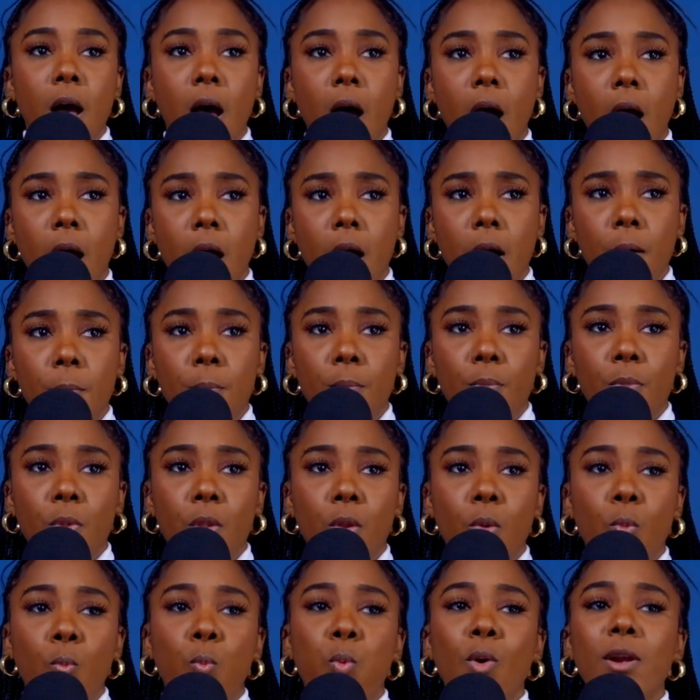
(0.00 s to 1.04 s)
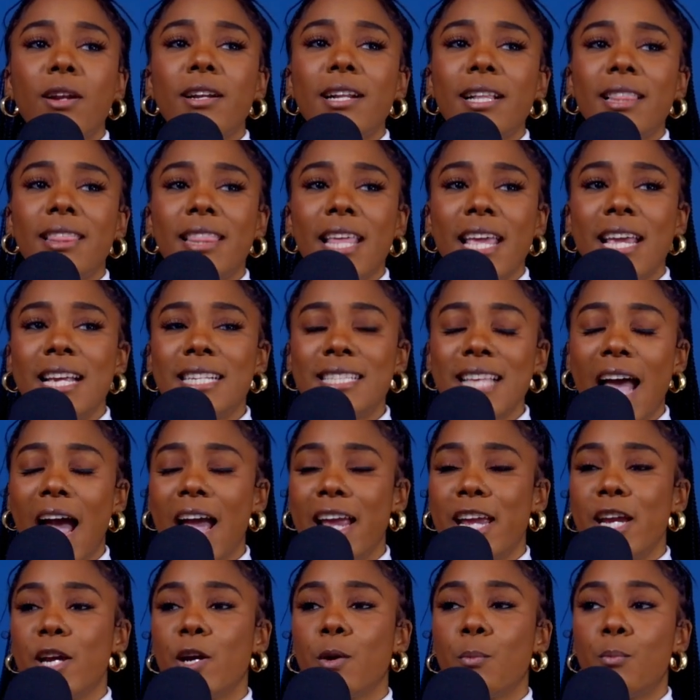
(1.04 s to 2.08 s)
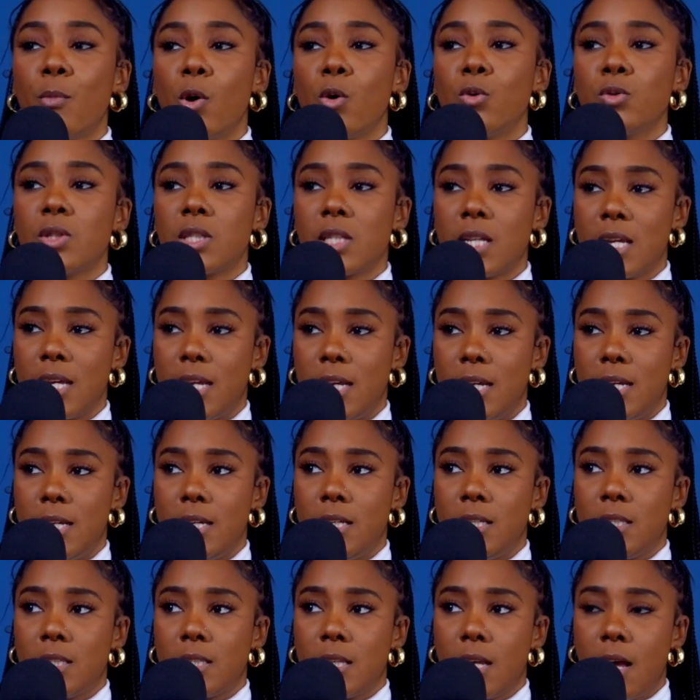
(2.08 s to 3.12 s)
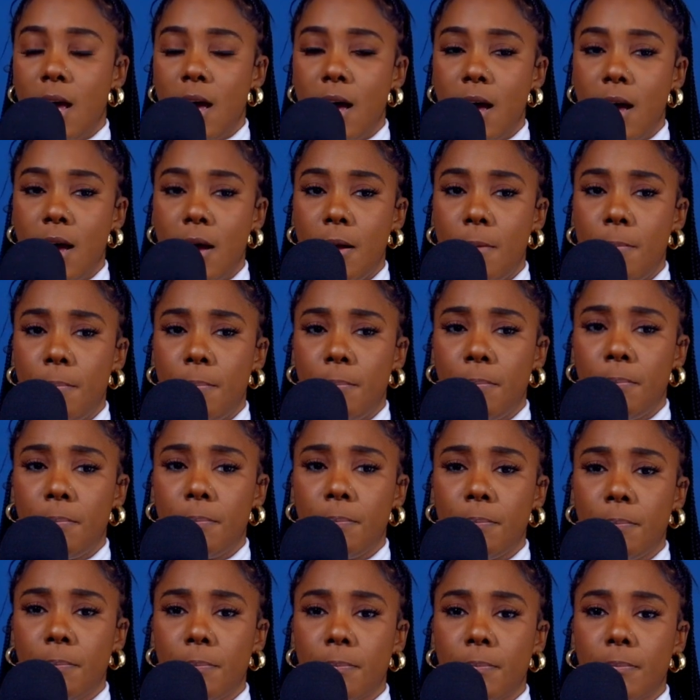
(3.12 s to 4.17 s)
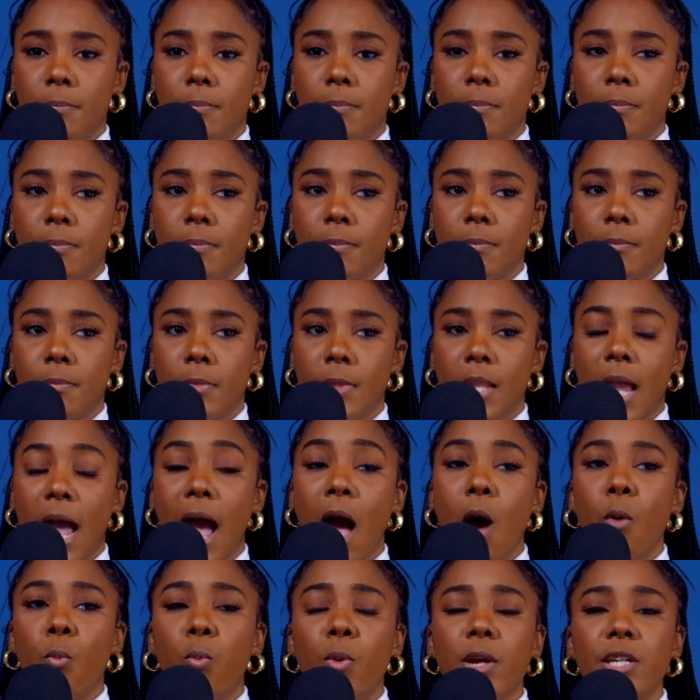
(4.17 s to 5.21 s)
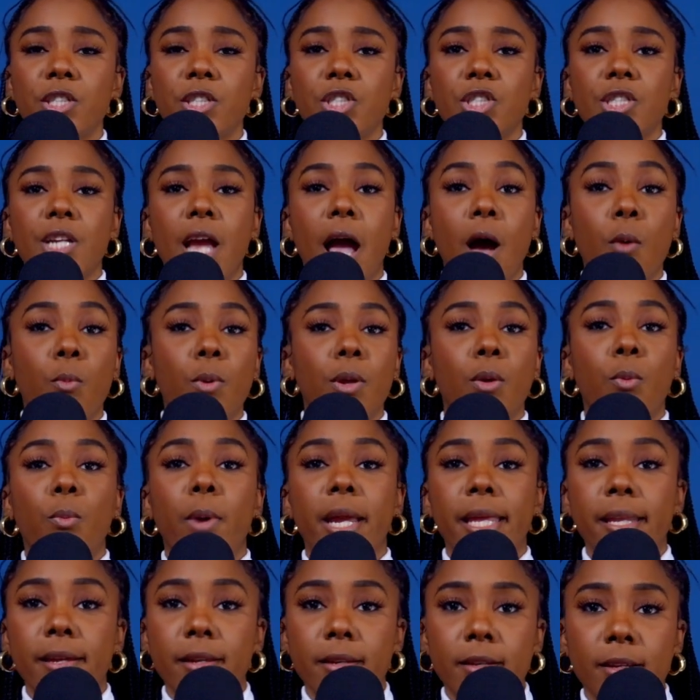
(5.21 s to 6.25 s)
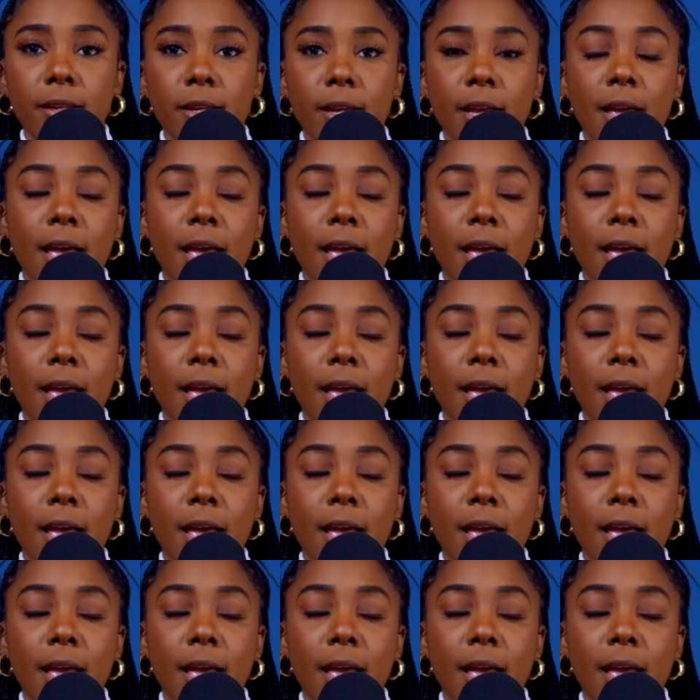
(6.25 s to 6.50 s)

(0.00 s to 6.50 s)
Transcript: One of the things I hear most is, I wish I would have waited.